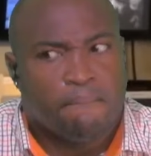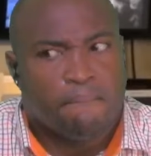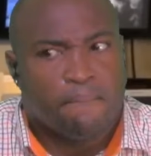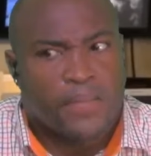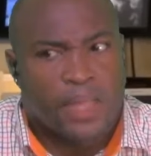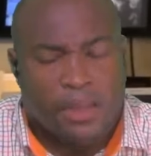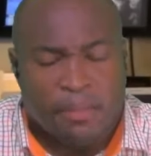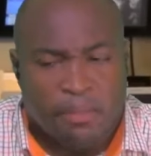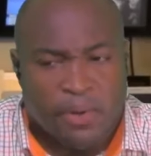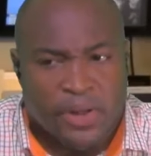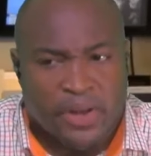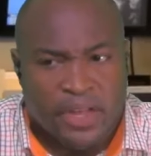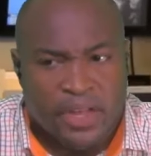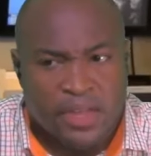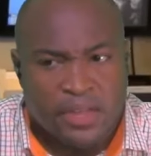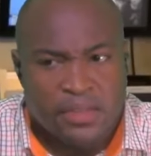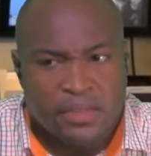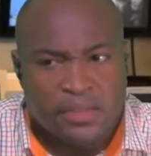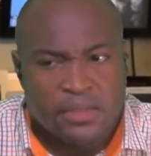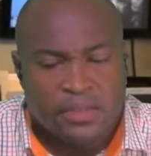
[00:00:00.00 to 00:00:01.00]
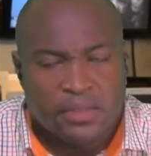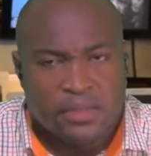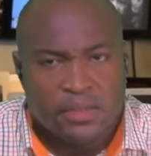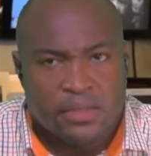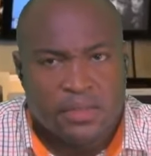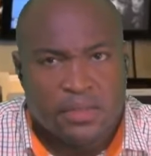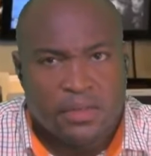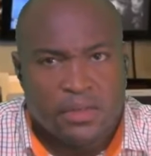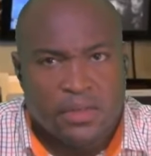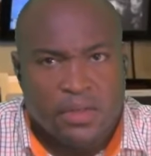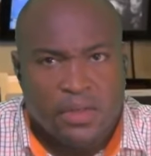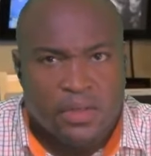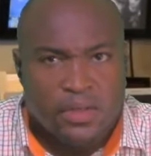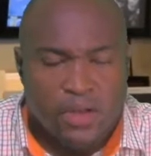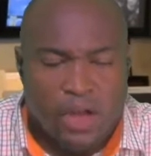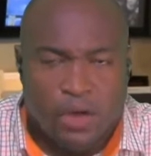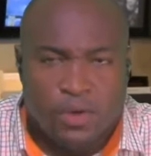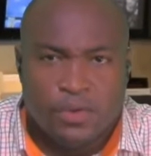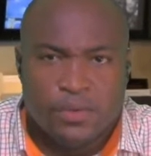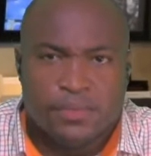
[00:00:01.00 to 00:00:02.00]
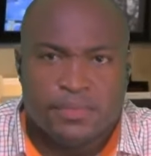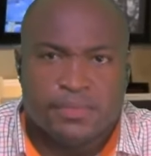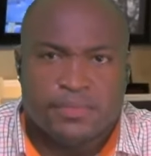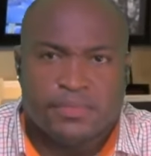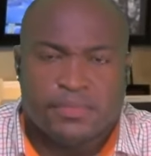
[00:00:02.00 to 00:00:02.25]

Your brother? Now,